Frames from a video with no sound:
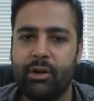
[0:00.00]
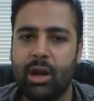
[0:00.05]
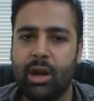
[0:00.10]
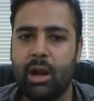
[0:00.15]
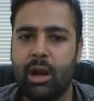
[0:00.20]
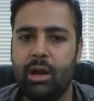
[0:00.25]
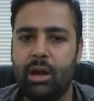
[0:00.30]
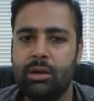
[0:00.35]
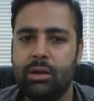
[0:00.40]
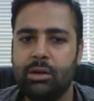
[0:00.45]

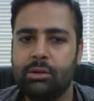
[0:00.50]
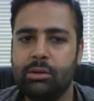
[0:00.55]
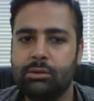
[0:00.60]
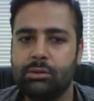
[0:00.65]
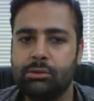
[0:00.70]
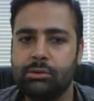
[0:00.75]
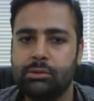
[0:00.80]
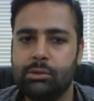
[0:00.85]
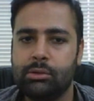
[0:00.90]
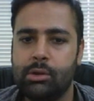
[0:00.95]
color,
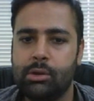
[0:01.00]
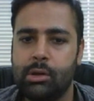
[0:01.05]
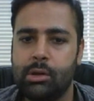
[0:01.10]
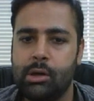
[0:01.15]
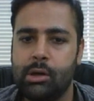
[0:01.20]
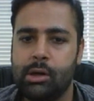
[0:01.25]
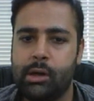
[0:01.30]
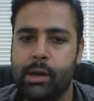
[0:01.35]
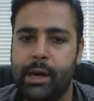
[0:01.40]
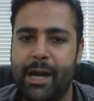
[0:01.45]

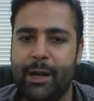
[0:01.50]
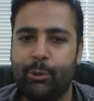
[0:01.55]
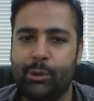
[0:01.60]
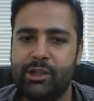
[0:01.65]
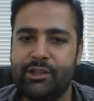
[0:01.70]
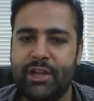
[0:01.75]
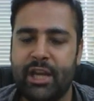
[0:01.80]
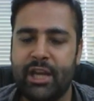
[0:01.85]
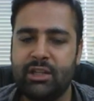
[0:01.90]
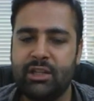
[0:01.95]
it will
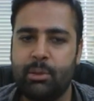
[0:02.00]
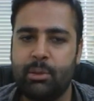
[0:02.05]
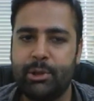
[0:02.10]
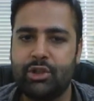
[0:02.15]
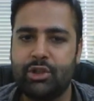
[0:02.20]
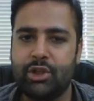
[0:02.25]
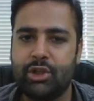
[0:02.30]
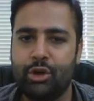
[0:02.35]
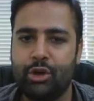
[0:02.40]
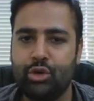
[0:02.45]
change the
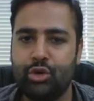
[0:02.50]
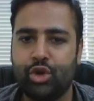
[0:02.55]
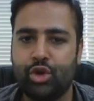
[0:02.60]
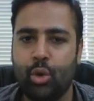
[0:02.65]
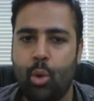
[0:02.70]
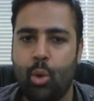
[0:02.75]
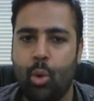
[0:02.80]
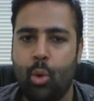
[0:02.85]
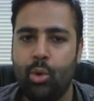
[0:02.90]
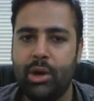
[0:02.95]
picture to
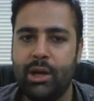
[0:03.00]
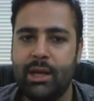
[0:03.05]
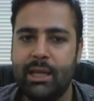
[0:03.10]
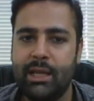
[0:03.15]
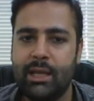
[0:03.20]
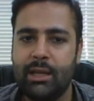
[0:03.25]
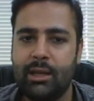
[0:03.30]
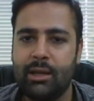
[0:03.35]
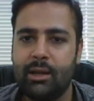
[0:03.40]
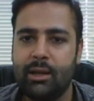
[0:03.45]
show
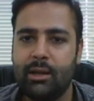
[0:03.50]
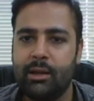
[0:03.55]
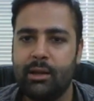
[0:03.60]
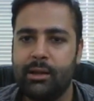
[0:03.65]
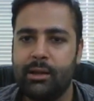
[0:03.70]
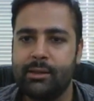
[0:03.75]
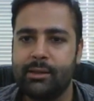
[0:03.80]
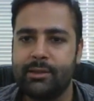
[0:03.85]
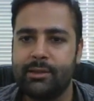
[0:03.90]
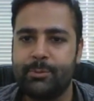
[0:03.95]
only
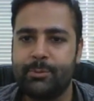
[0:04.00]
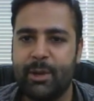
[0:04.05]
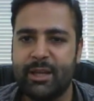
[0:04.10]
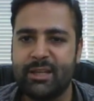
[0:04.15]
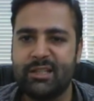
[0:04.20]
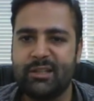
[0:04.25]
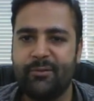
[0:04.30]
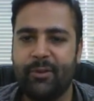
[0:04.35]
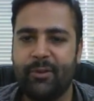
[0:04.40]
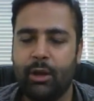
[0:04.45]

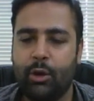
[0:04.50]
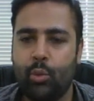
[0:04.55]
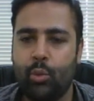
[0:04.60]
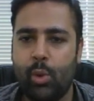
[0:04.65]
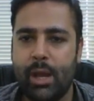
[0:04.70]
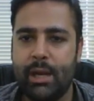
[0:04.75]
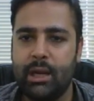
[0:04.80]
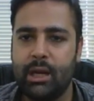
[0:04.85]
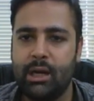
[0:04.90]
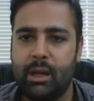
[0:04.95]
specific
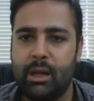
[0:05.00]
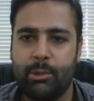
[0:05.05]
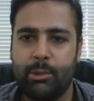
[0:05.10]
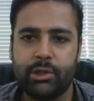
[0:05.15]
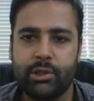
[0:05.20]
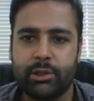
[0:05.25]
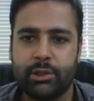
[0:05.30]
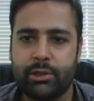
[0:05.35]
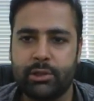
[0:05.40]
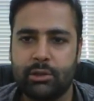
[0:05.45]
variant
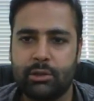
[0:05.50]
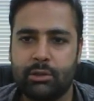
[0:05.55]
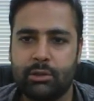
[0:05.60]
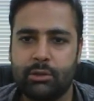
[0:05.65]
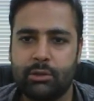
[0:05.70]
images.